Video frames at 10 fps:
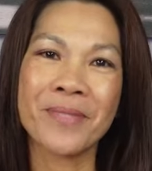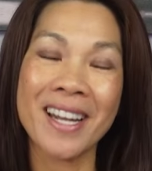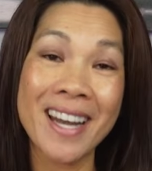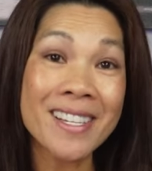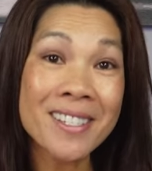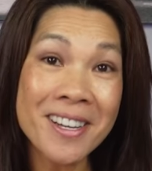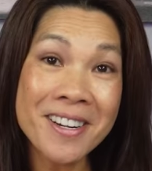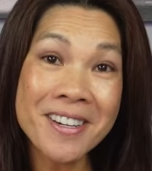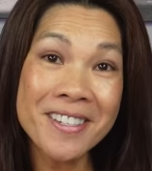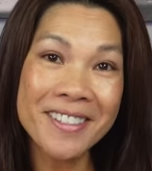Let's
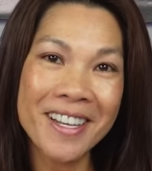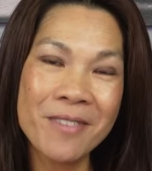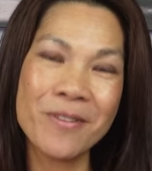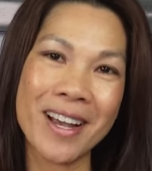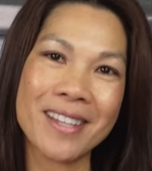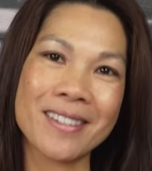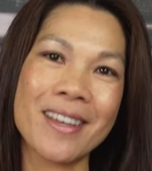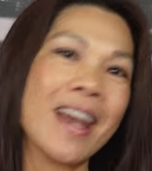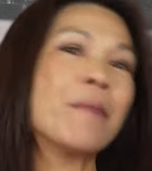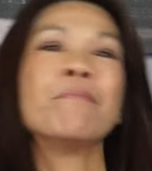learn, invest,
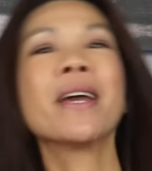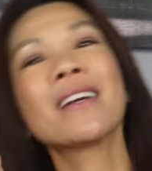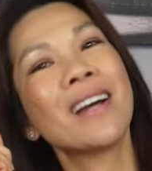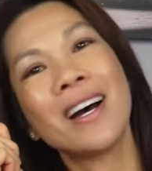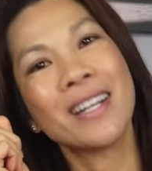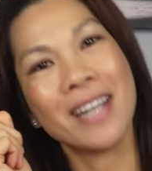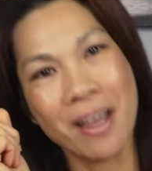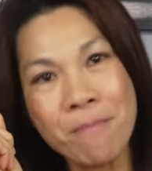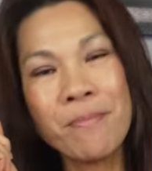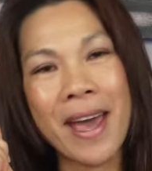and make an
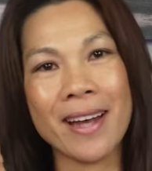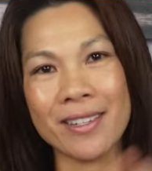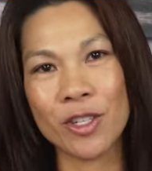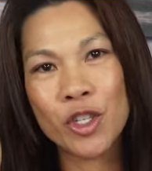impact.